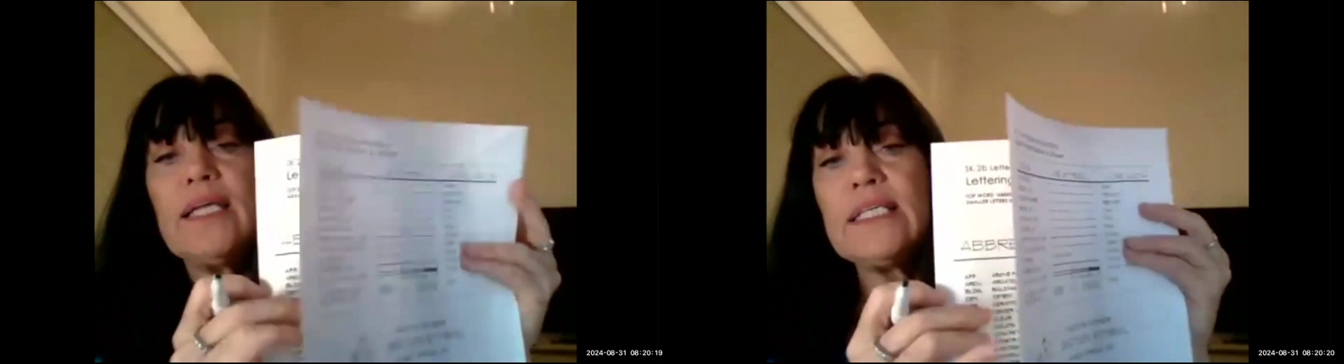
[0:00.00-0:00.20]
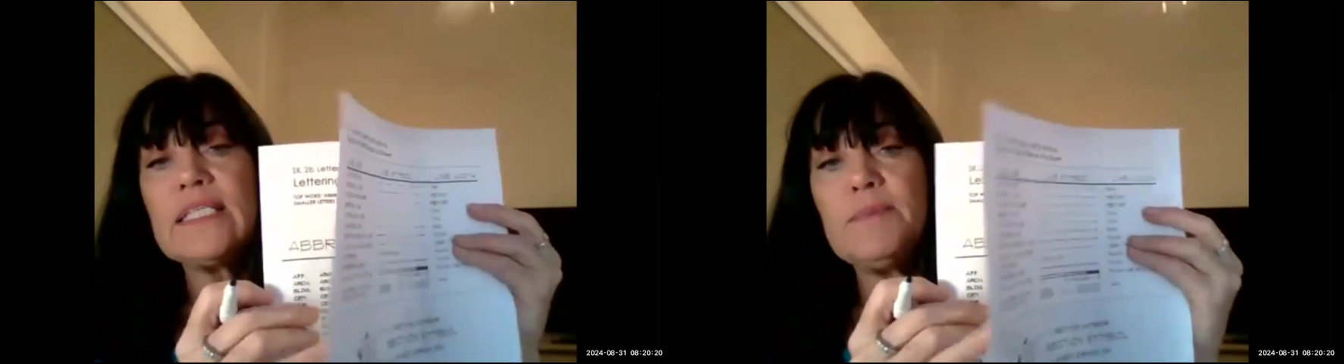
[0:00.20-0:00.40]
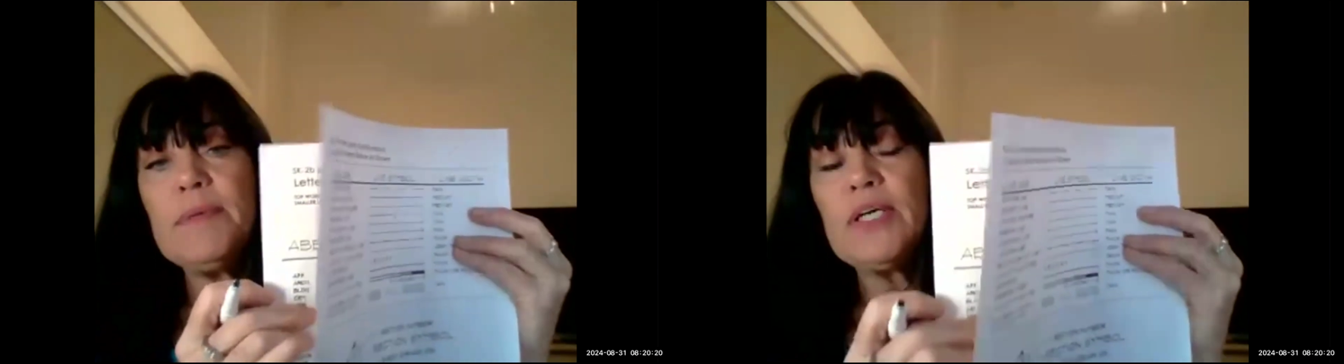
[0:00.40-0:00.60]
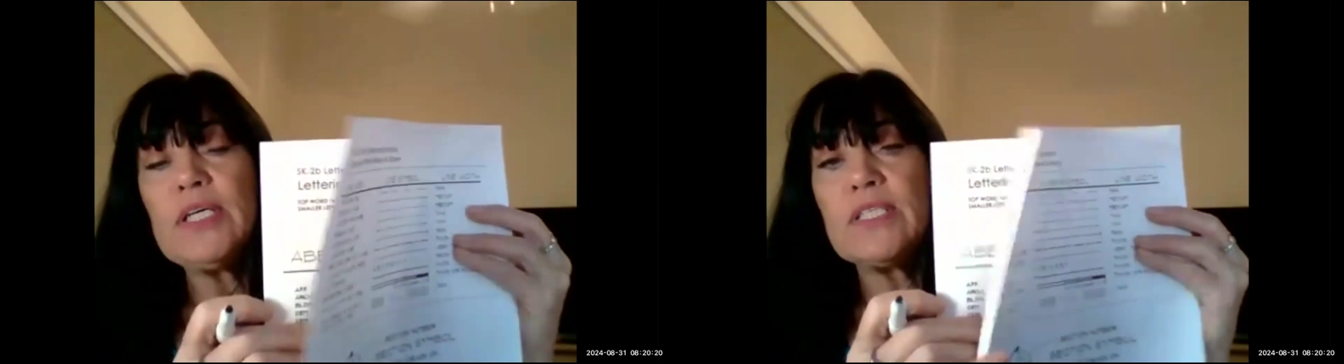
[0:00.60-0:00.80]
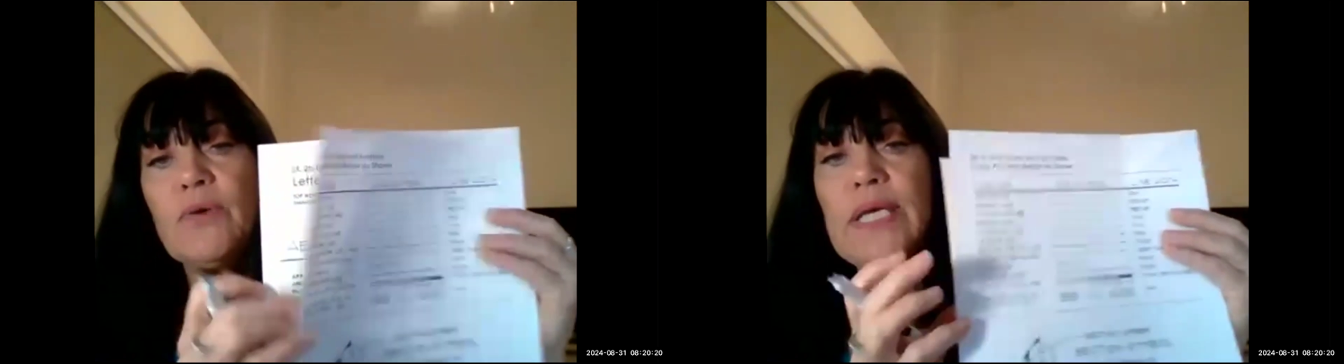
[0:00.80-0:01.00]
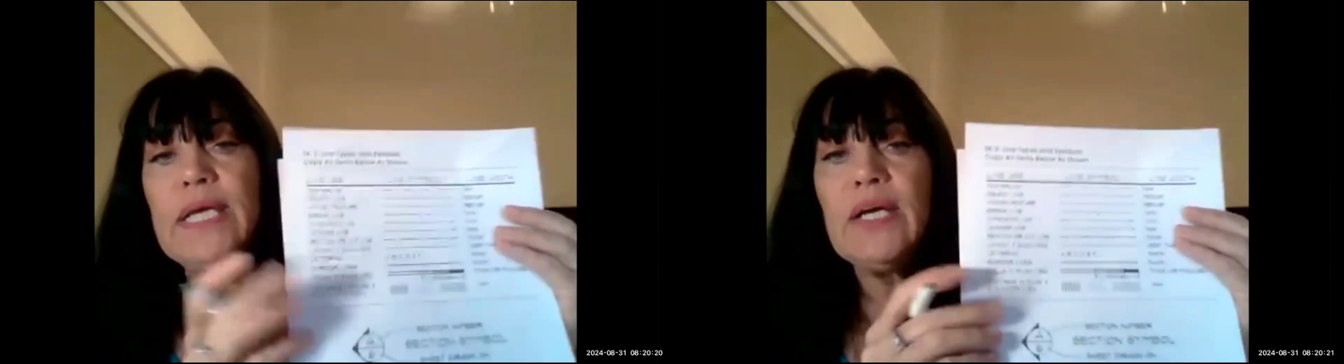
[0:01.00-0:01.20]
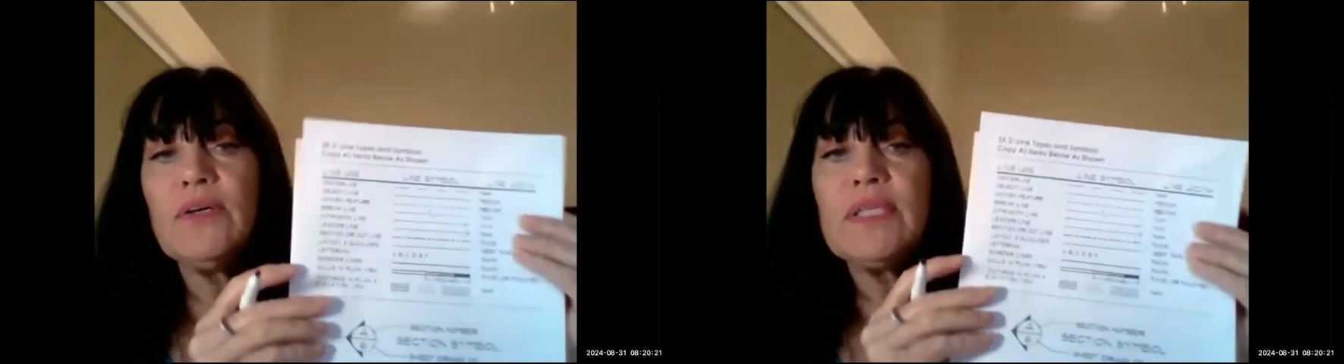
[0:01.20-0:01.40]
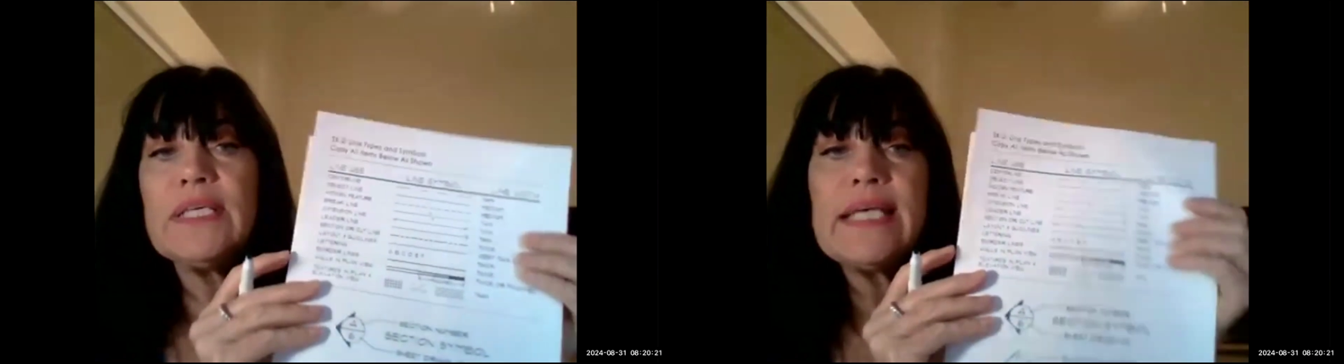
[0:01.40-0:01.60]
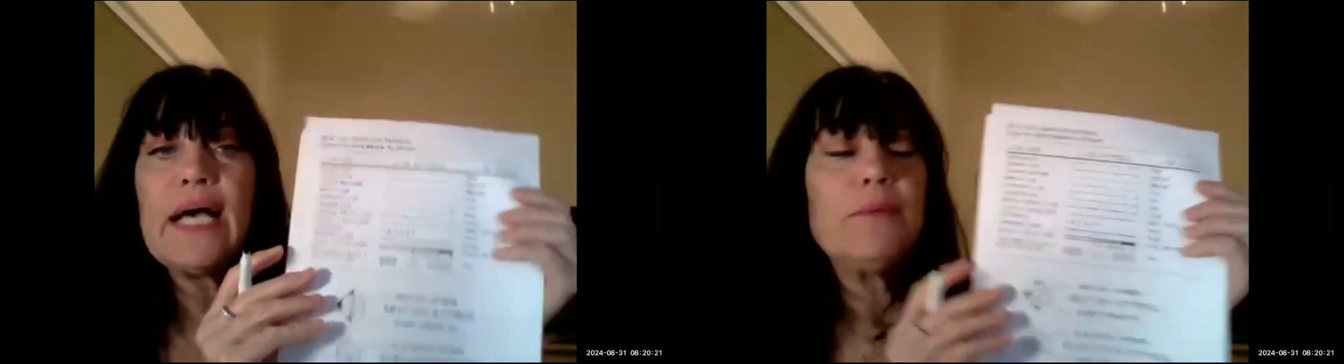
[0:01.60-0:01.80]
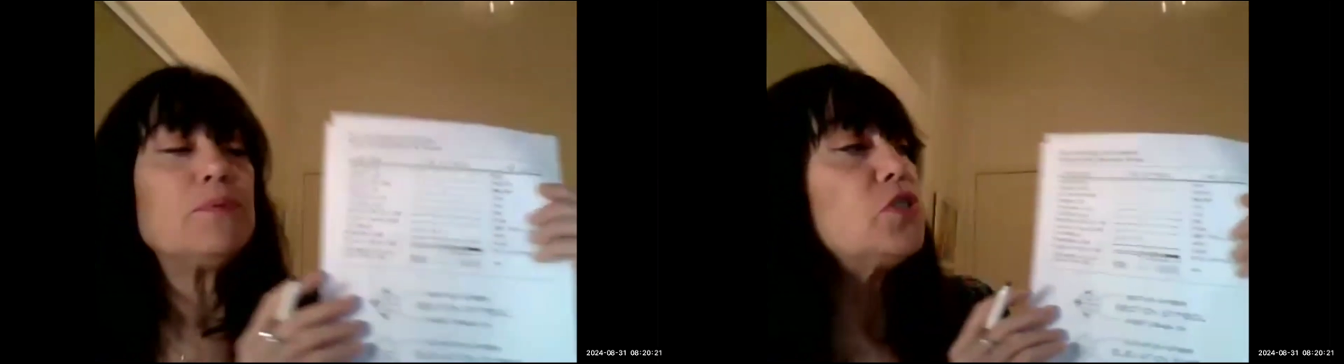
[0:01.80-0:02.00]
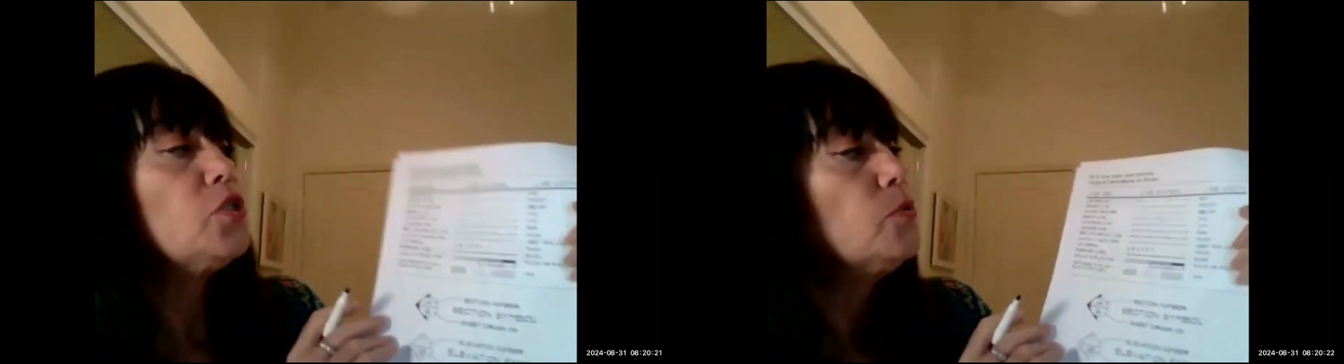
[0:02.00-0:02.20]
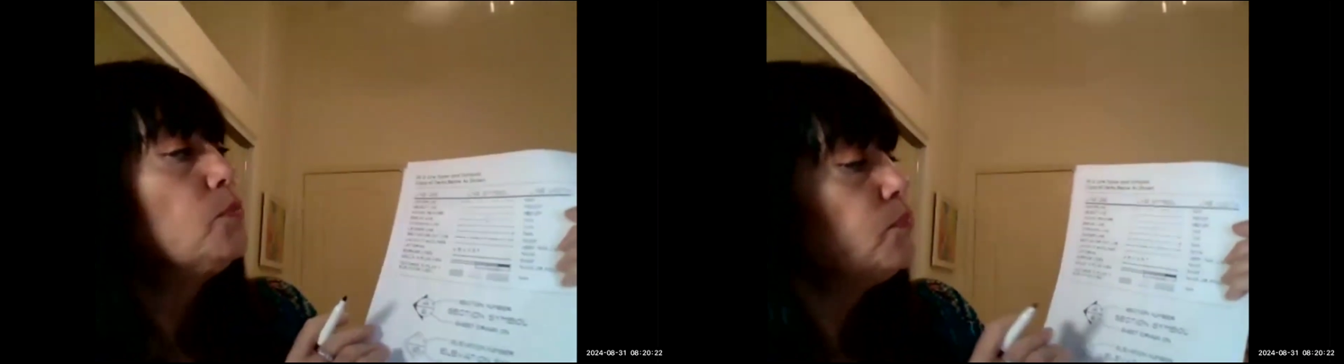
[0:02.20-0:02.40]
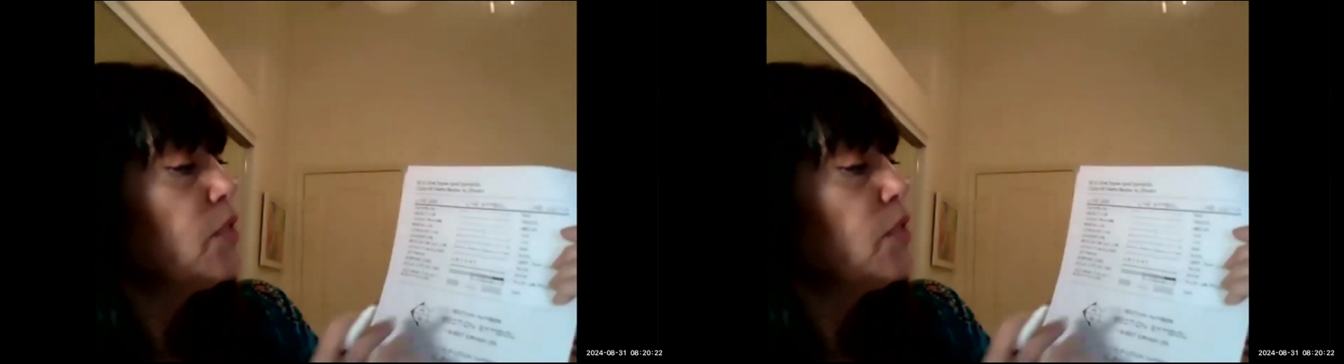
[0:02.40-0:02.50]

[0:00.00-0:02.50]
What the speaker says: of experience. So here, this helps you.